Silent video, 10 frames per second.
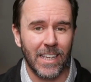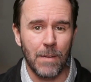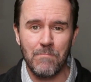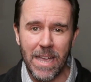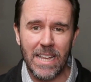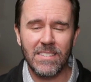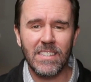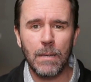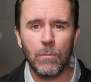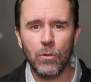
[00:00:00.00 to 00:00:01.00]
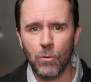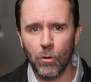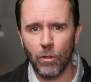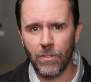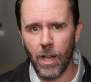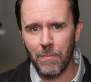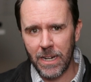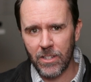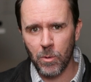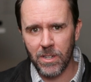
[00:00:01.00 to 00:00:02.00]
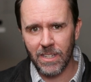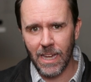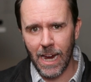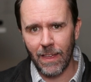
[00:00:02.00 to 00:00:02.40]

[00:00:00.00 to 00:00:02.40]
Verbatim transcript: It may seem cruel of me to twist a guy